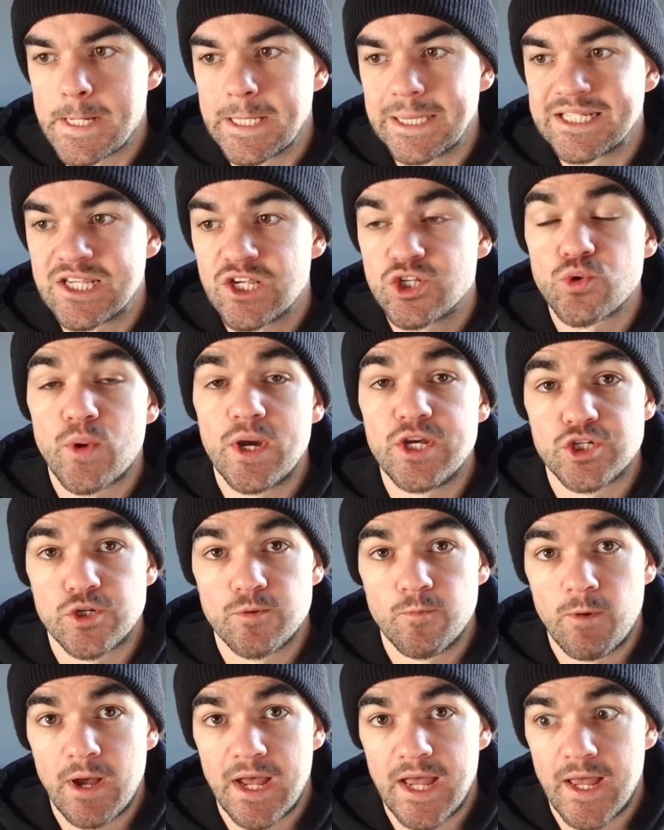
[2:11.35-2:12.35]

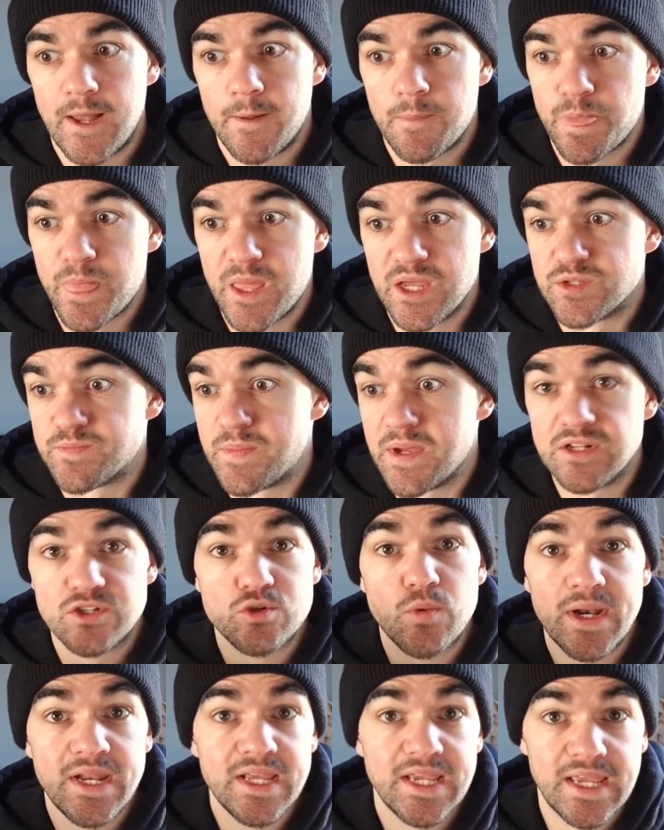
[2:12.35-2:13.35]
situation where there's been
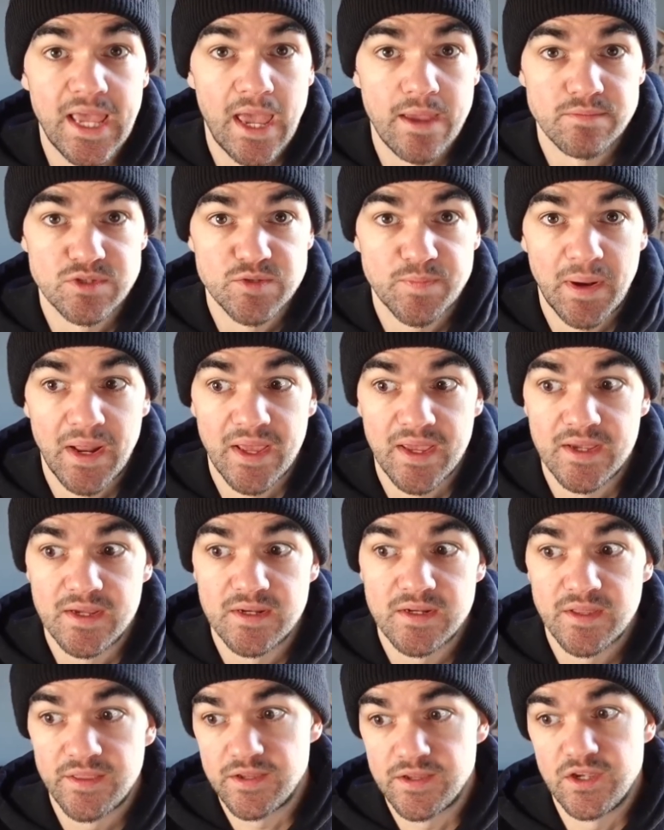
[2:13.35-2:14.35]
20 games
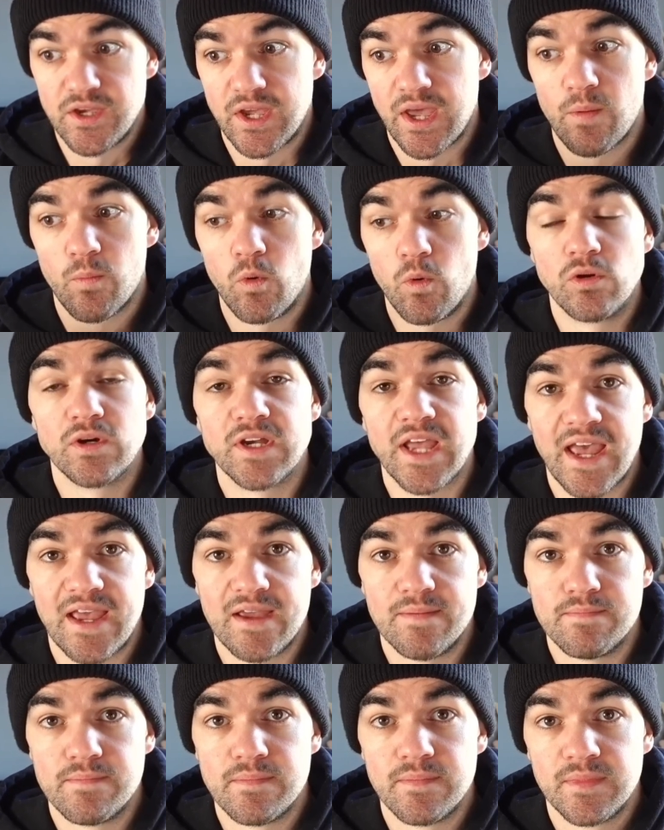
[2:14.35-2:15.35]
played and then you get one
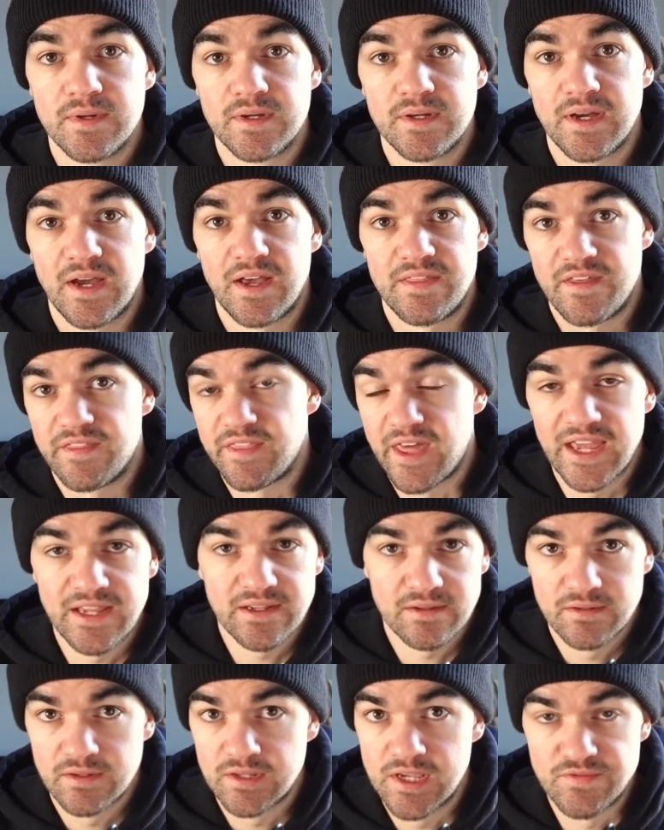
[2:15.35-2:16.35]
game and then that
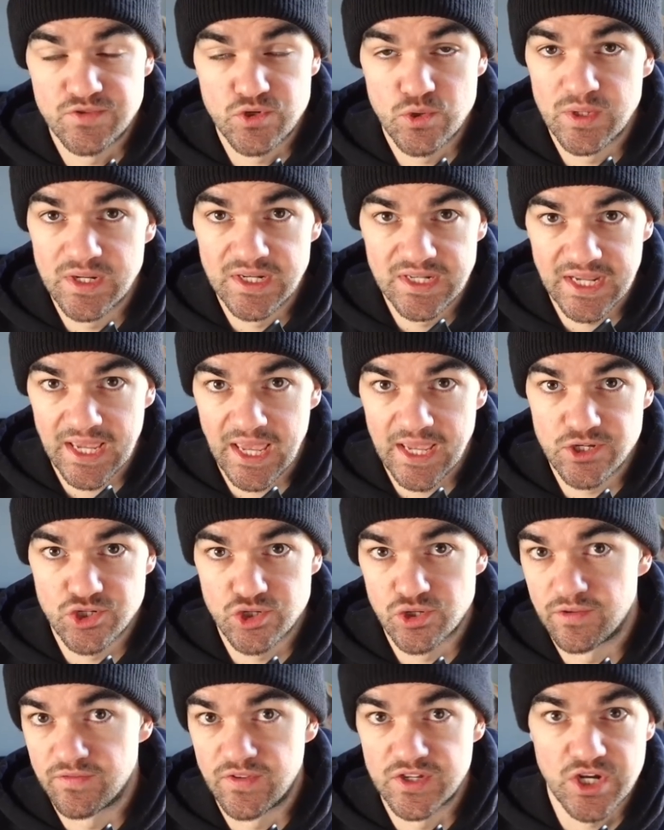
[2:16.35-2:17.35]
gives you an
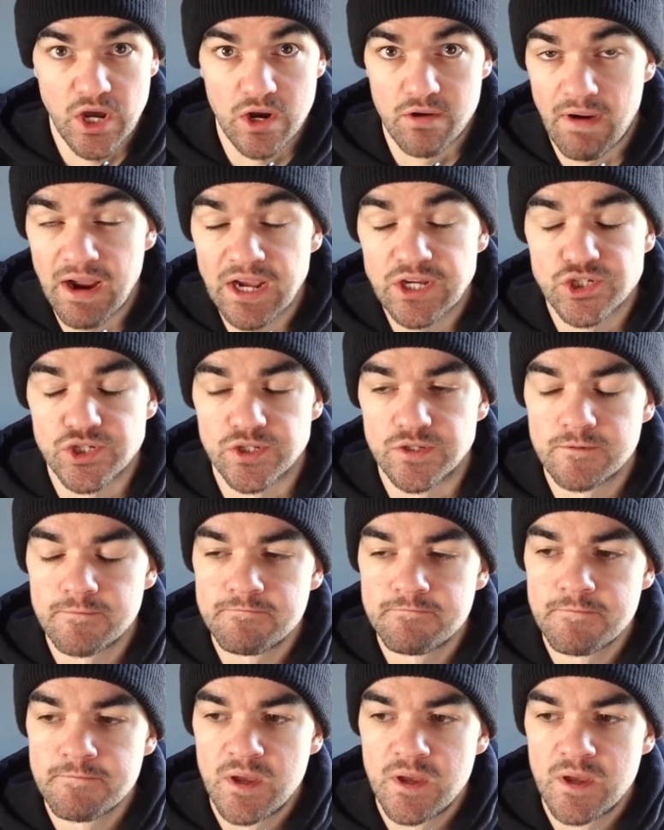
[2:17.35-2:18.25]
indication of a direction